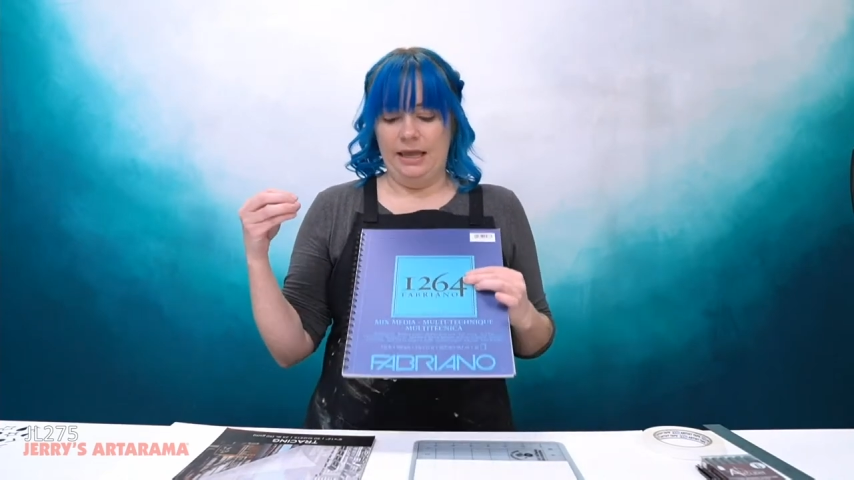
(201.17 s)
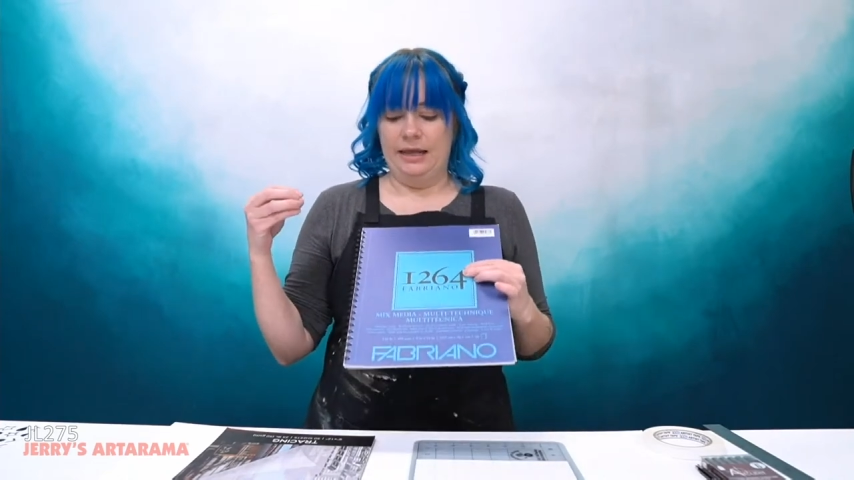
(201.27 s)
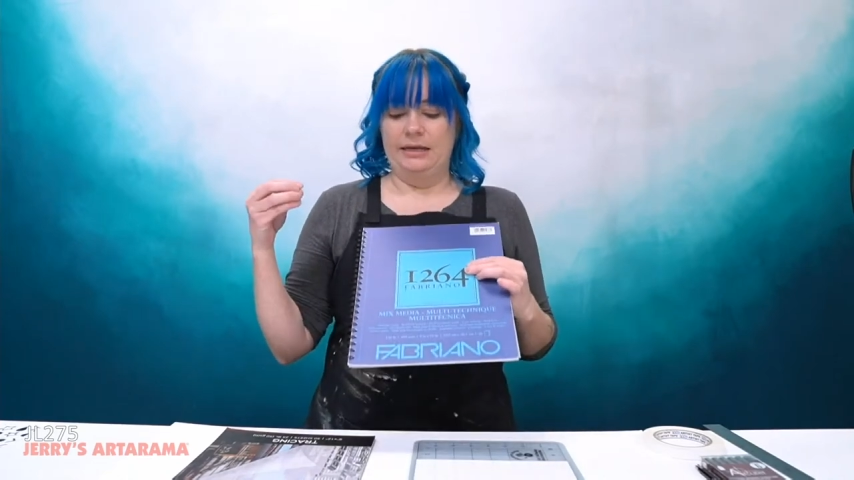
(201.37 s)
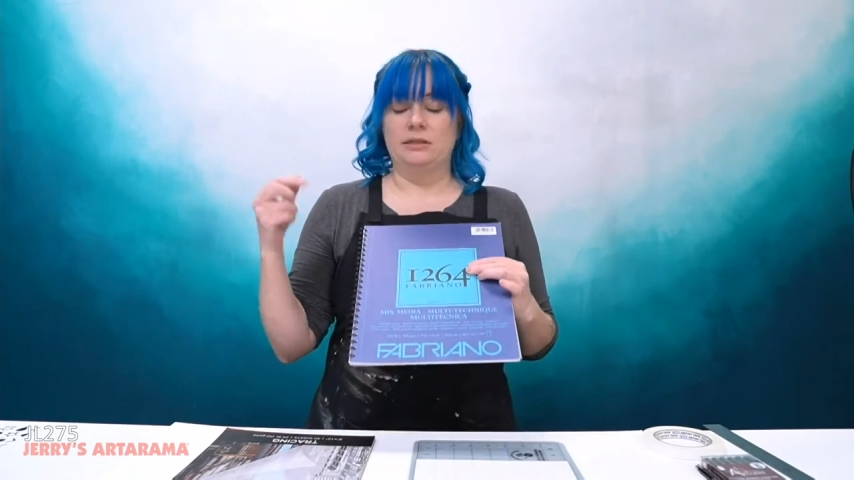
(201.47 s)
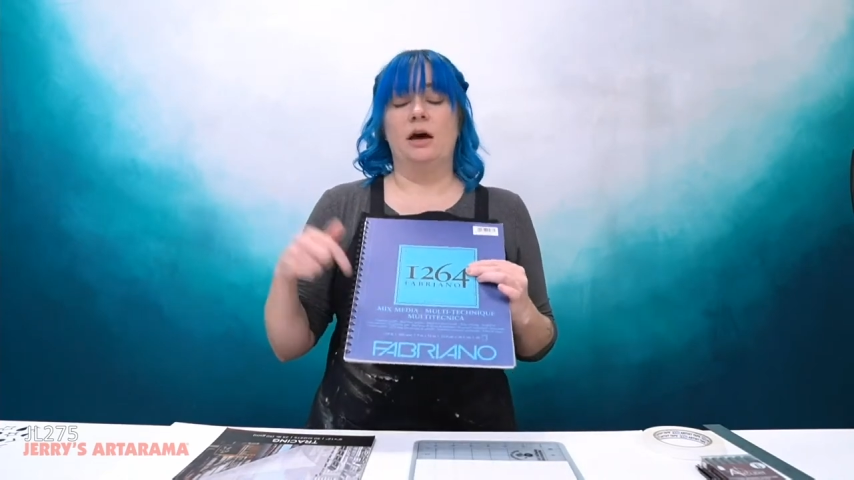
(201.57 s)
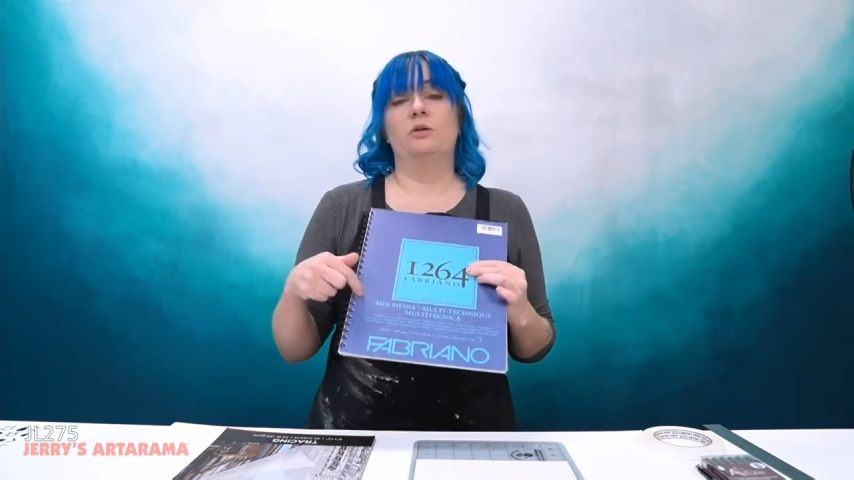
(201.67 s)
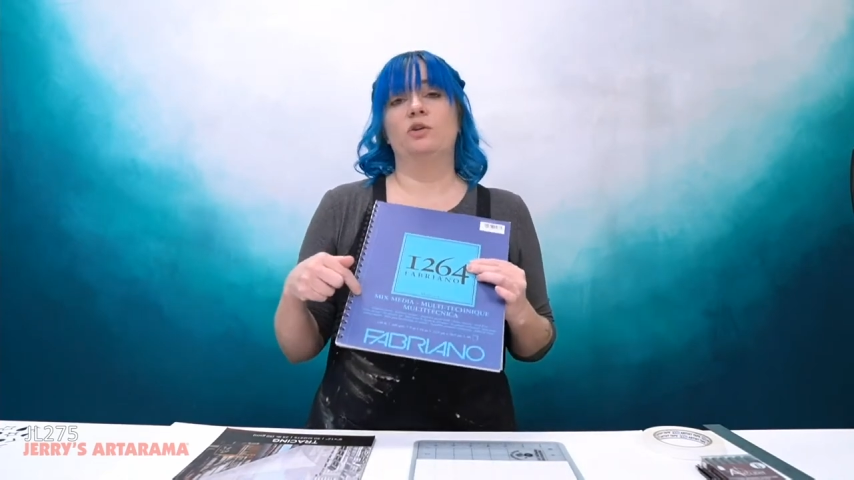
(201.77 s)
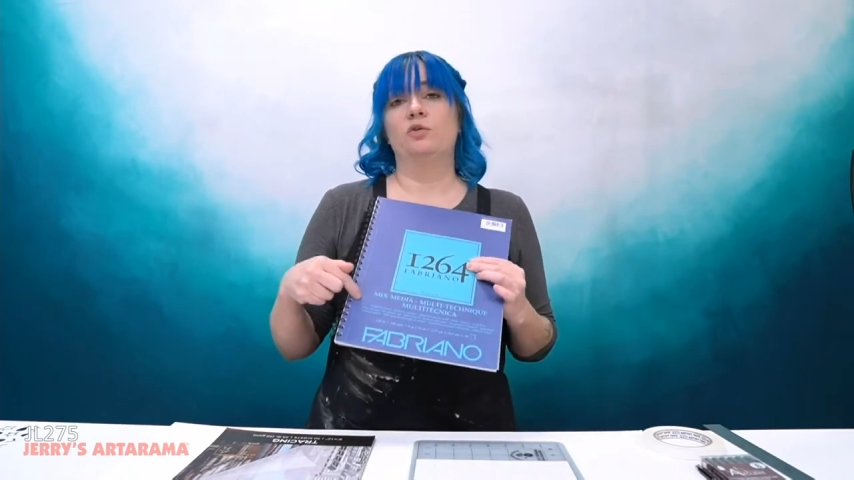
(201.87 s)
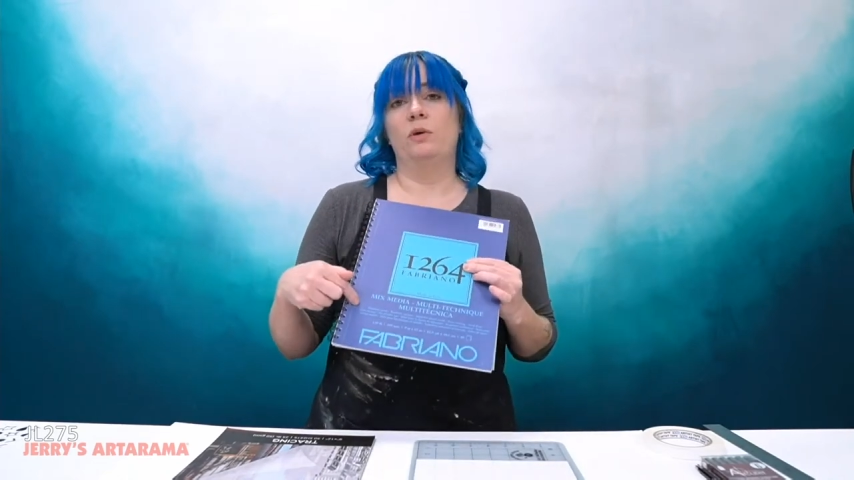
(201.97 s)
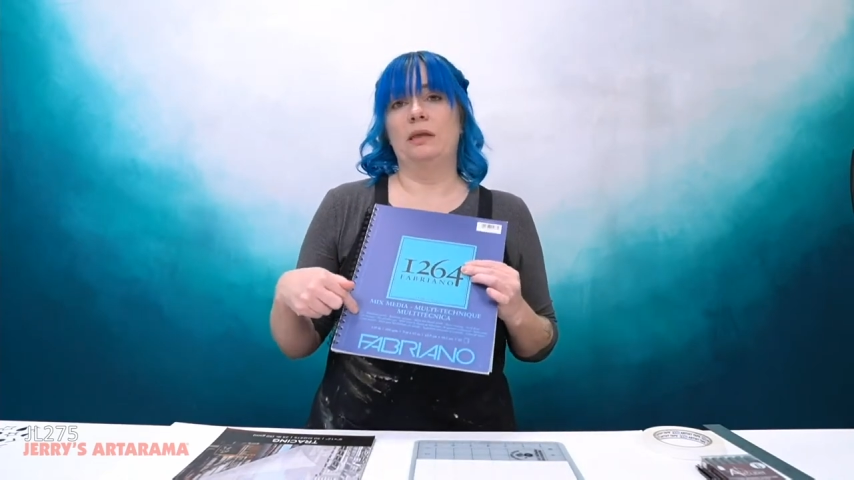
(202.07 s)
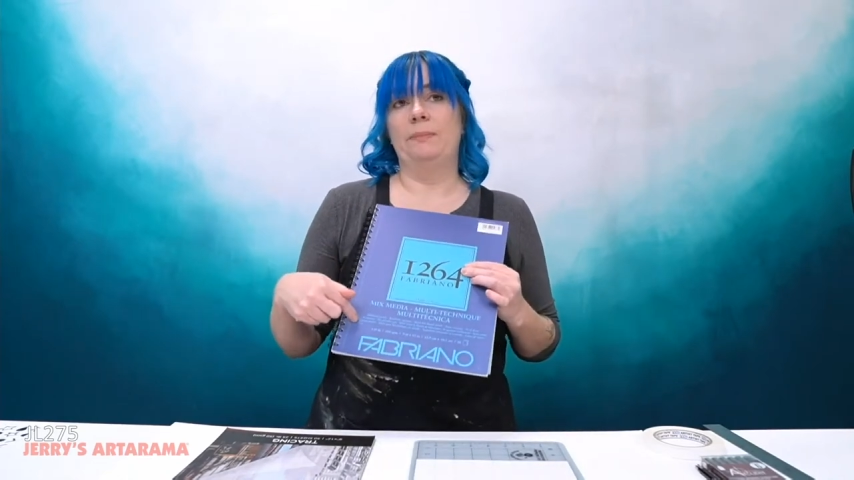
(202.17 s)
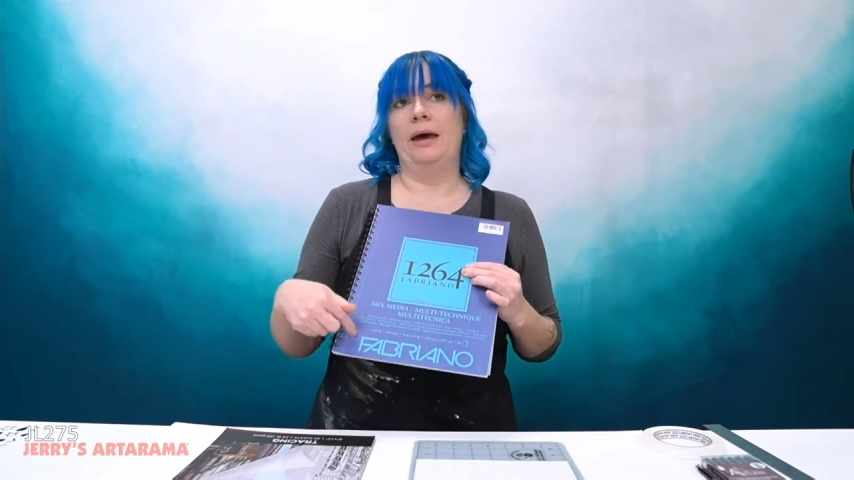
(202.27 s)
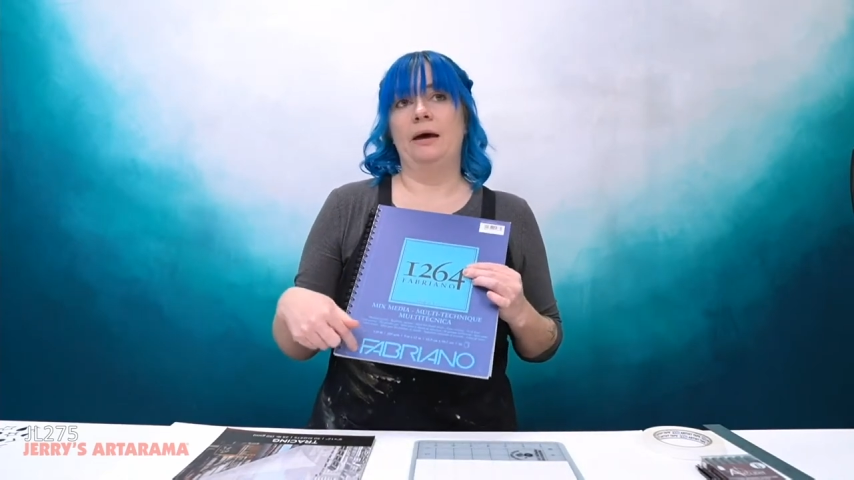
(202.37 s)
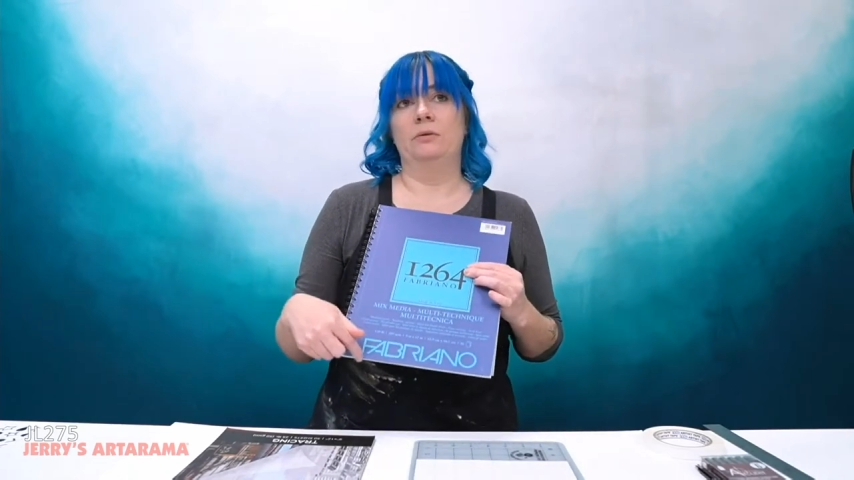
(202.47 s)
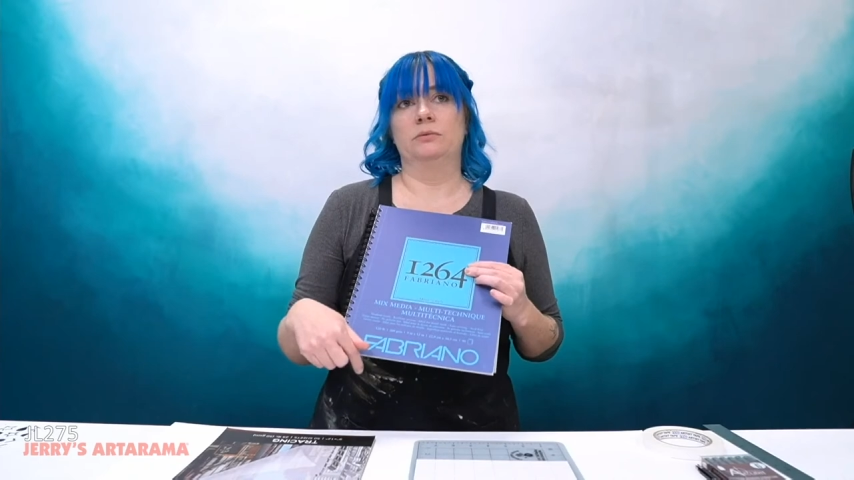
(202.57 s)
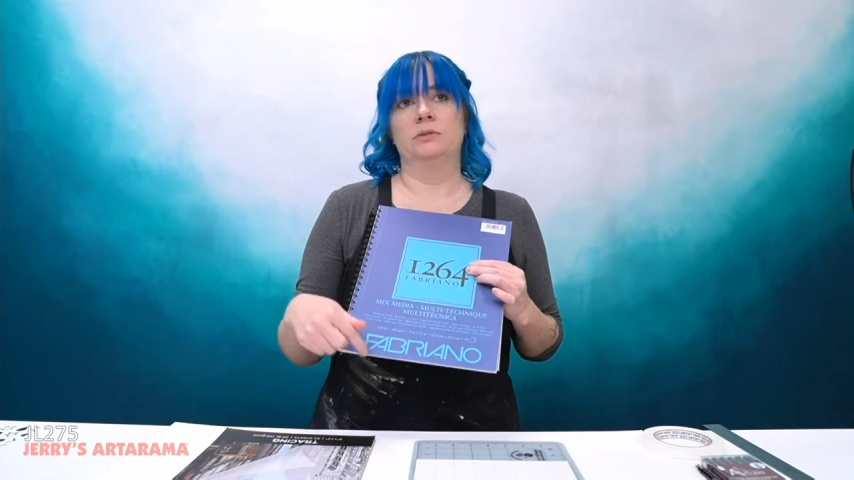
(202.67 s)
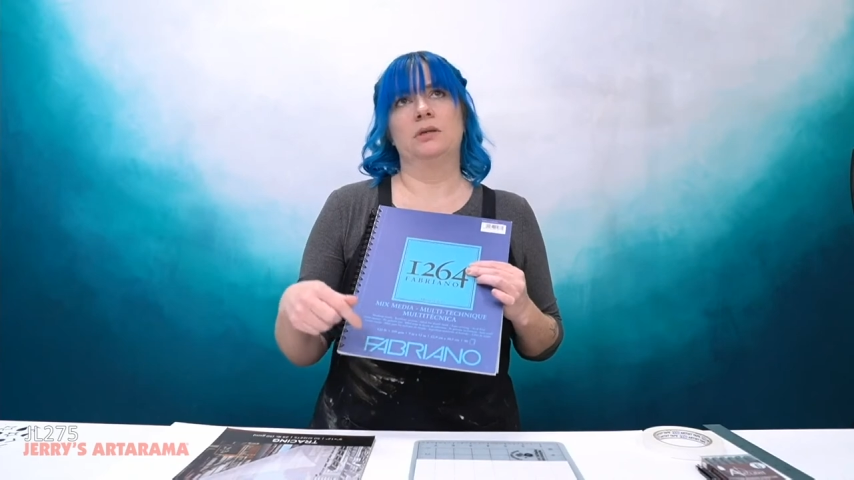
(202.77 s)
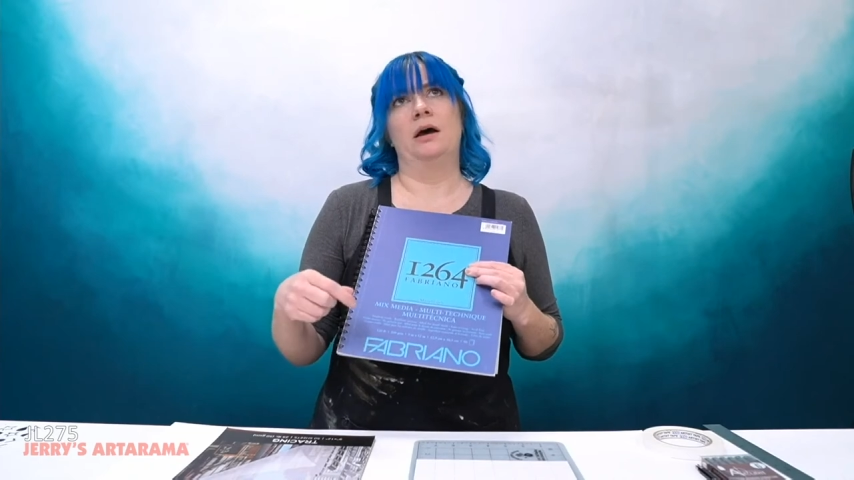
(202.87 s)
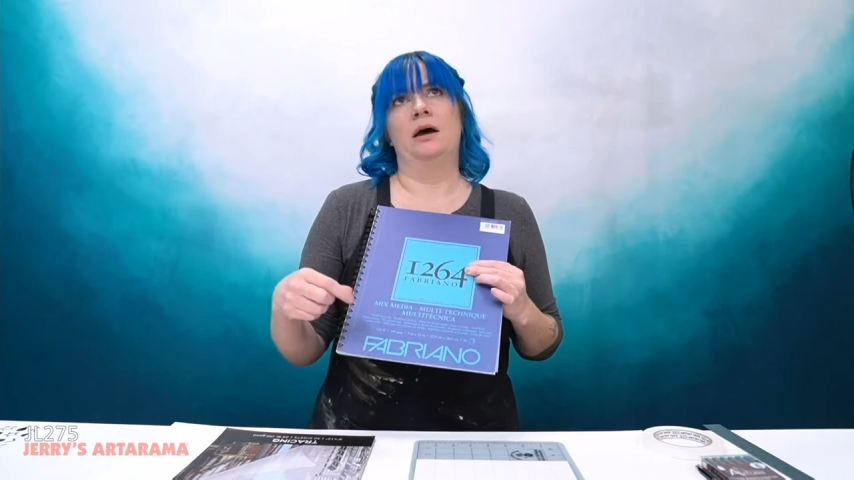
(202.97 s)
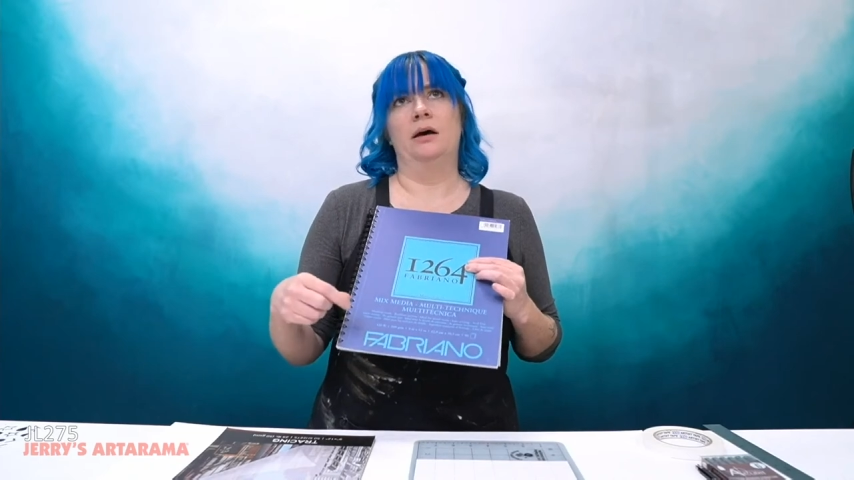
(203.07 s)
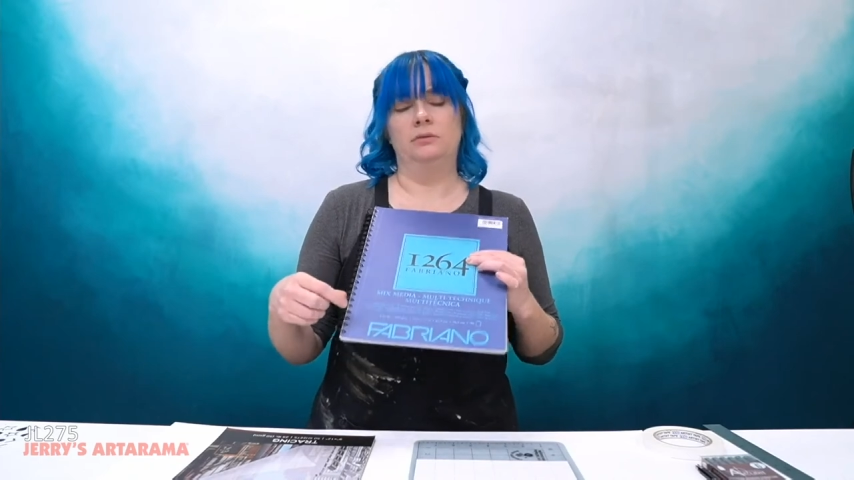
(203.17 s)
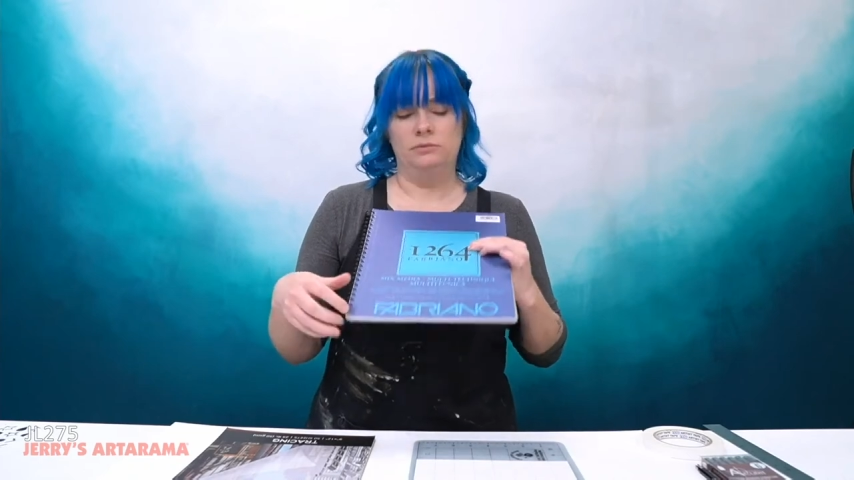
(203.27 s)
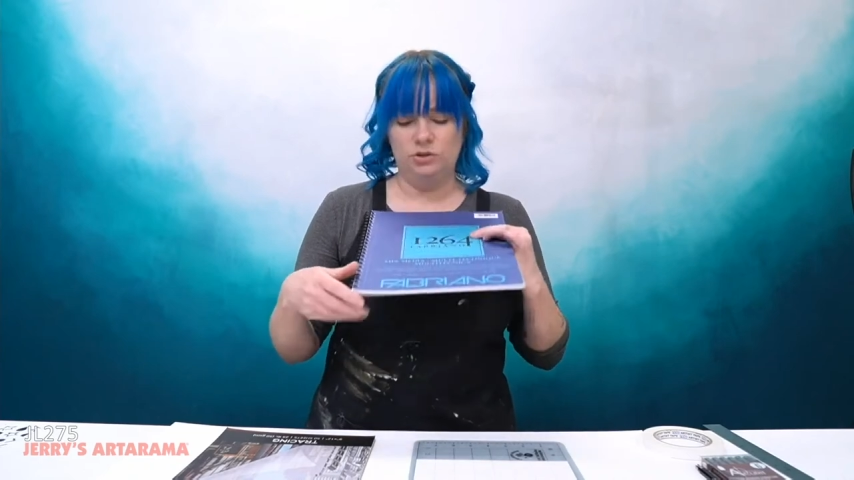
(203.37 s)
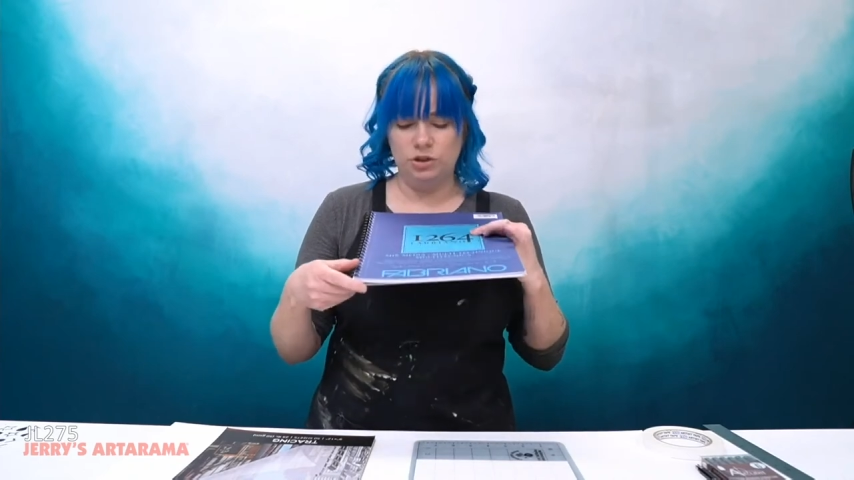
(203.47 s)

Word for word: It is 120 pounds, uh,